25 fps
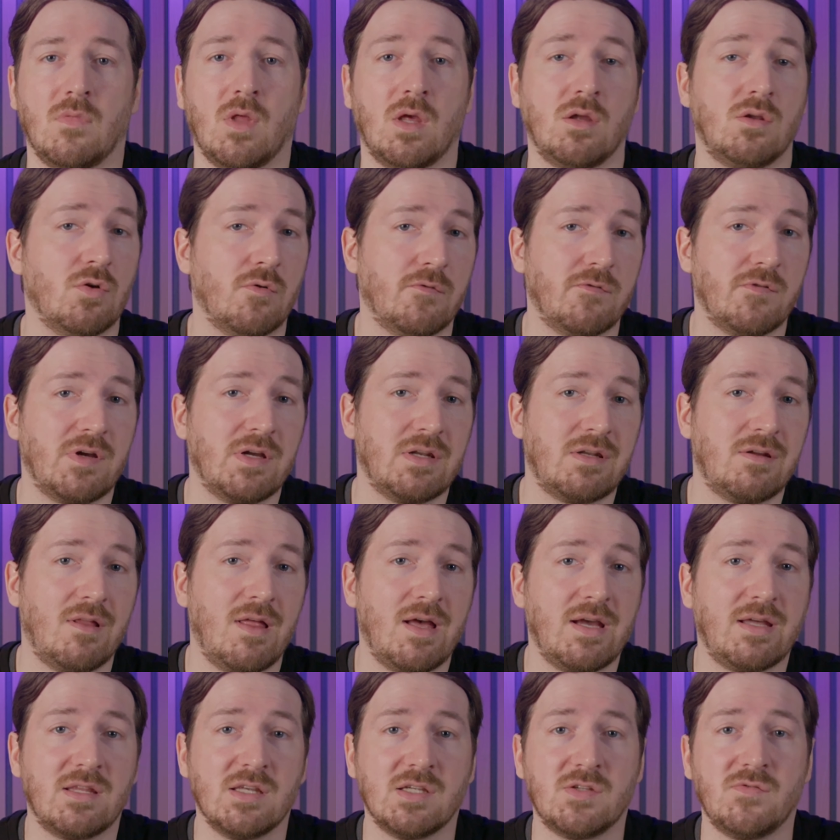Don't forget to
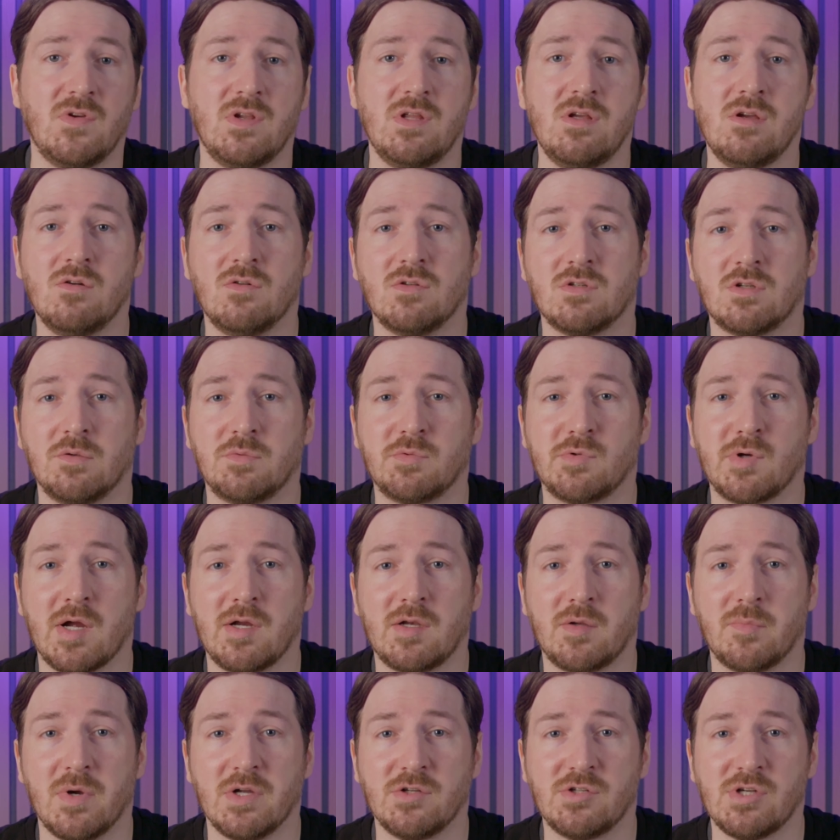like this video and
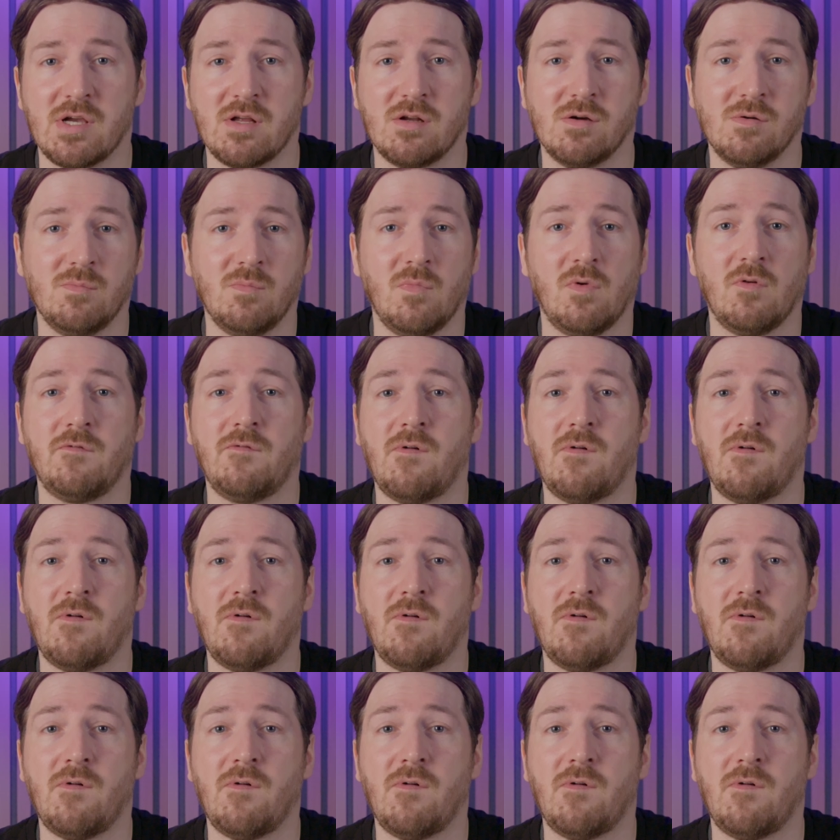subscribe to my channel.